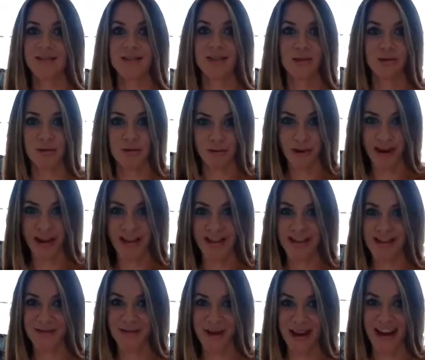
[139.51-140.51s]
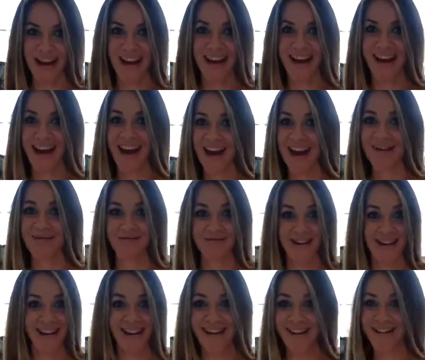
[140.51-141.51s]
doing well this week, I'm
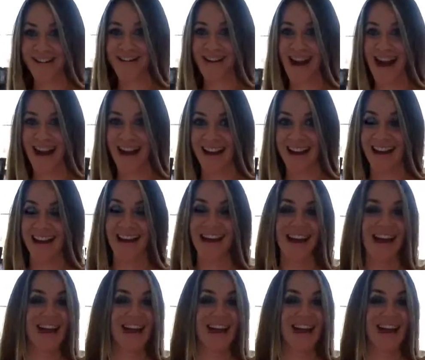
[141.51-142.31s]
not on track,